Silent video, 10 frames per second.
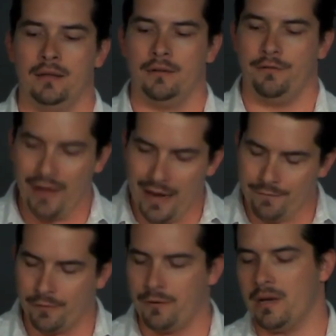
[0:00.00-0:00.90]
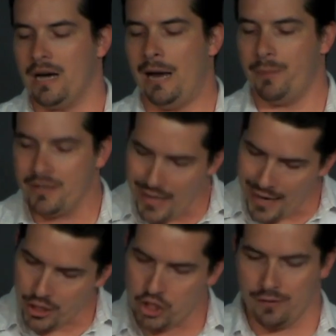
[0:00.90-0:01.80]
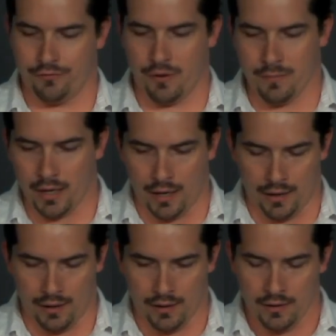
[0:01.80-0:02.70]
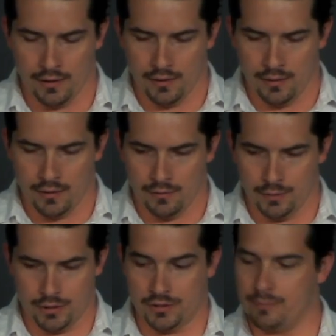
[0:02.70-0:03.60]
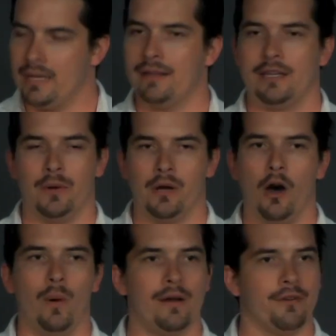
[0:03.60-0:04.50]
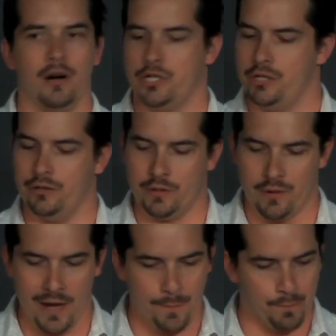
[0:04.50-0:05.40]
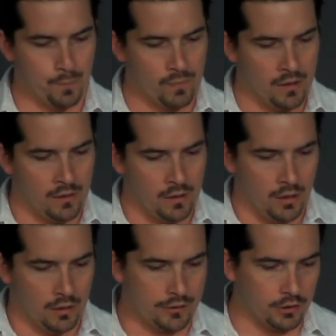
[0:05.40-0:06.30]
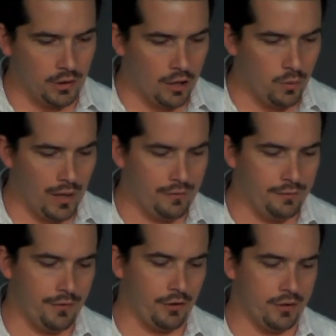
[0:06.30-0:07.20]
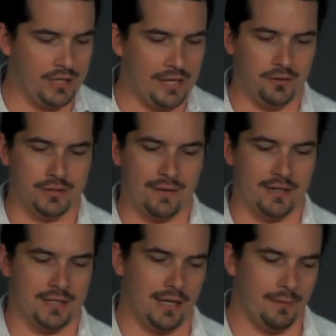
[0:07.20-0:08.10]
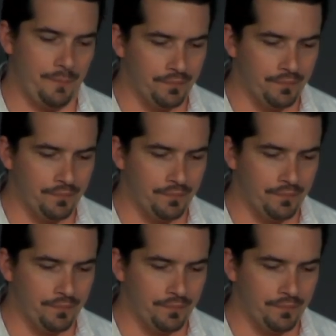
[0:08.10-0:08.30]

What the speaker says: favor from God, protection from God, which is something I think we would all want for our children, right? Another long one, 13 through 17.